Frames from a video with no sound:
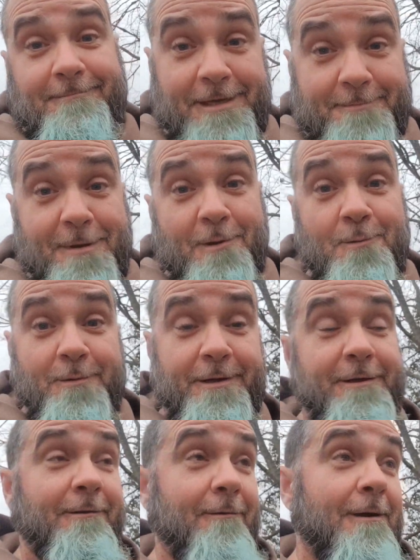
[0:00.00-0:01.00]
in my one
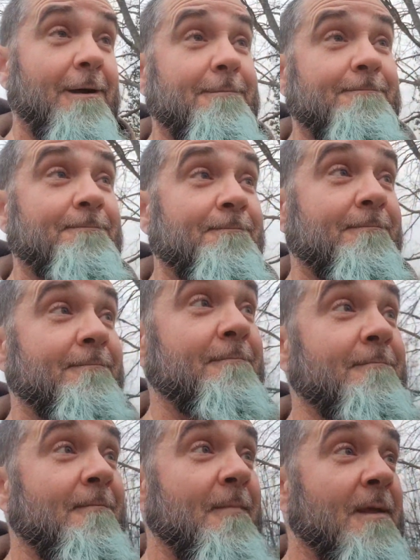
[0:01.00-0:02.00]
hitter, right?
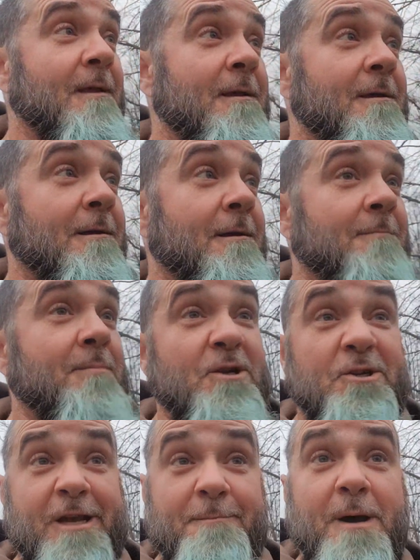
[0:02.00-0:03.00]
But I
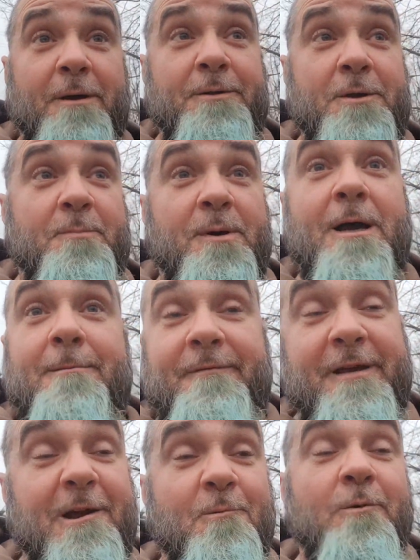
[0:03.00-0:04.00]
just had bought a new pipe, and
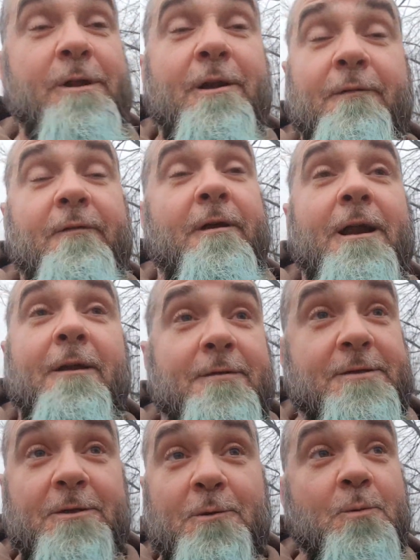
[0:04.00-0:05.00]
I've had that one hitter forever.
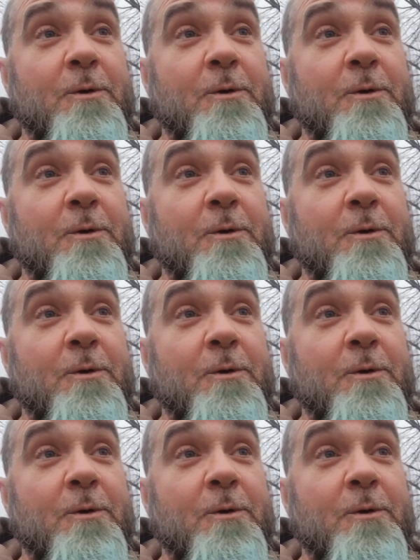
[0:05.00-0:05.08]
It's a little